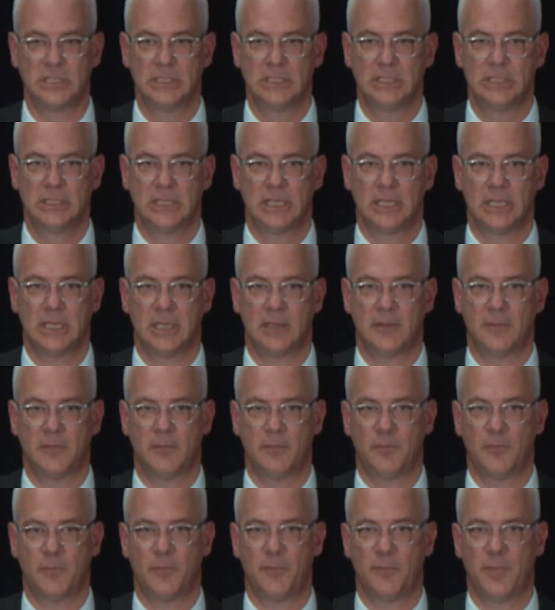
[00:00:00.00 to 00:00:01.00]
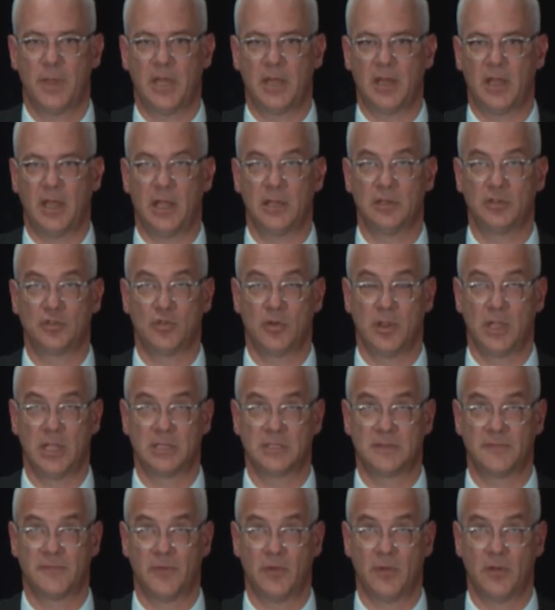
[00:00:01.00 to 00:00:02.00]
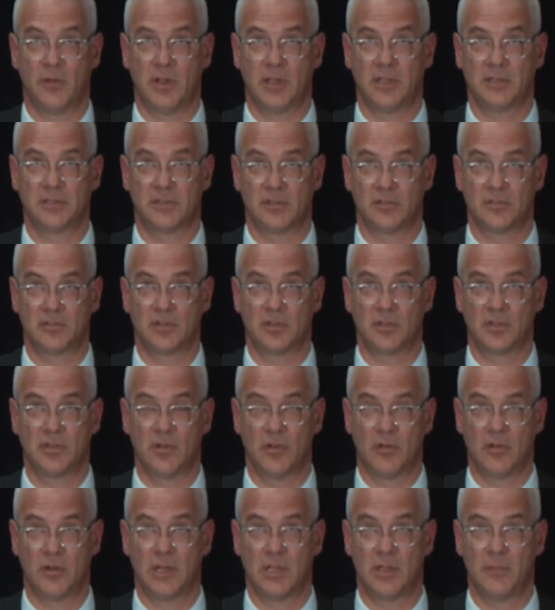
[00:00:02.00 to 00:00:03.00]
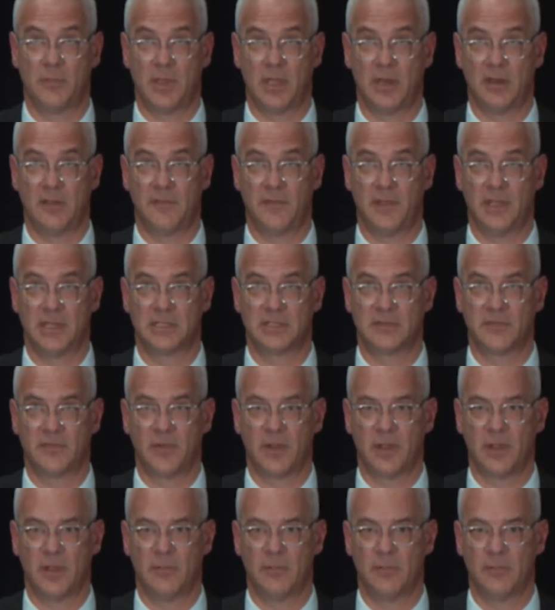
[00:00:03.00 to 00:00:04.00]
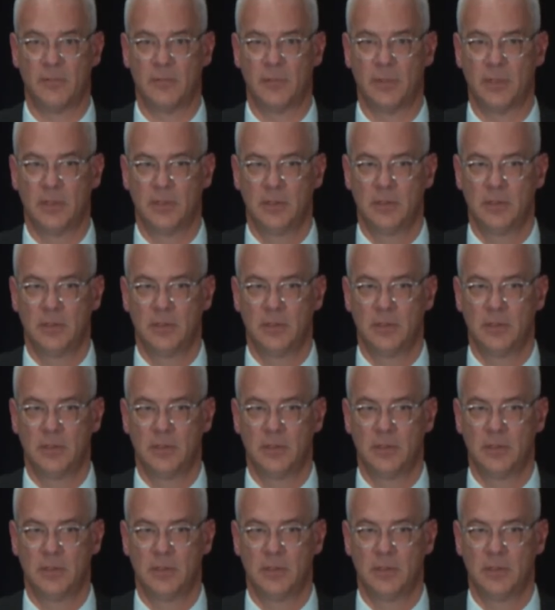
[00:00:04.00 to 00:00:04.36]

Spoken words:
But on transferring Social Security benefits from